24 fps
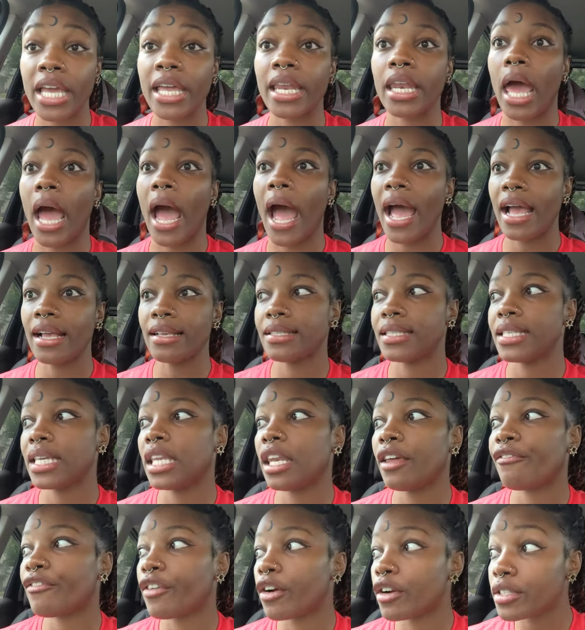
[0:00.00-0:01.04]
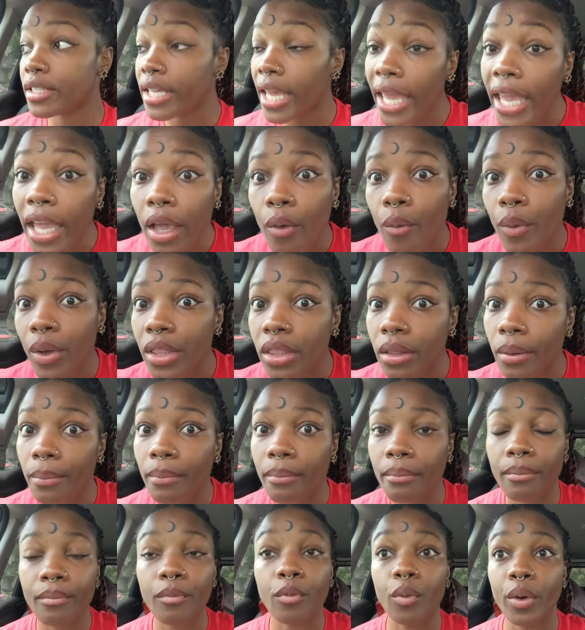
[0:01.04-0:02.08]
And I seen it firsthand with
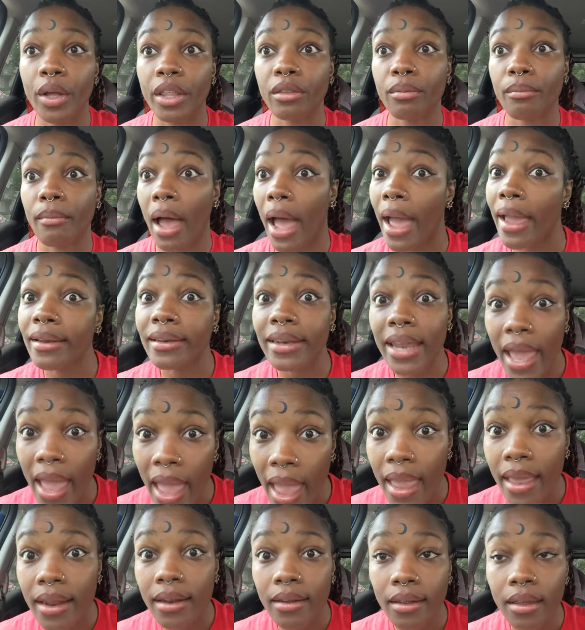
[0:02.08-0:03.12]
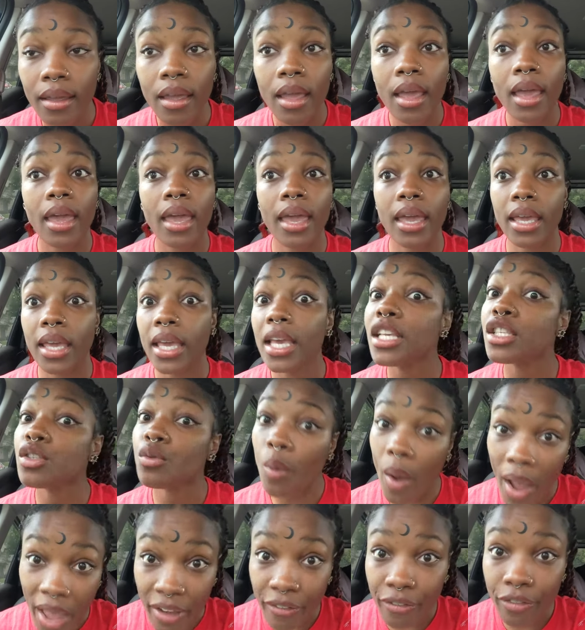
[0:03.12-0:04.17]
the, with my dad and
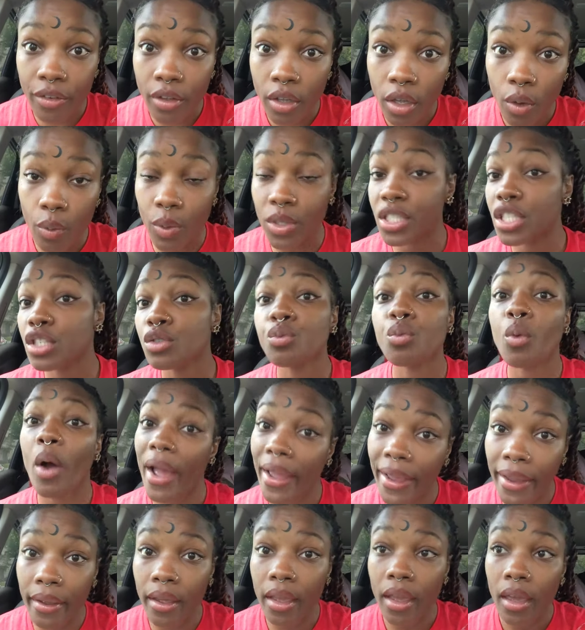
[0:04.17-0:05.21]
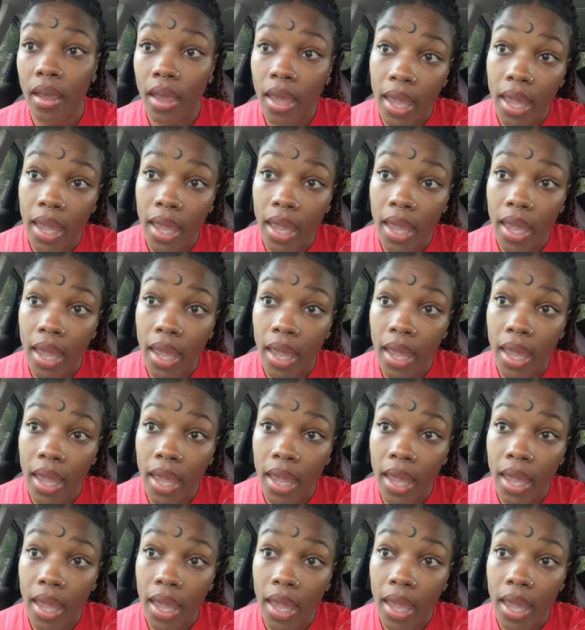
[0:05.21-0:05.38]
his wife, which is white.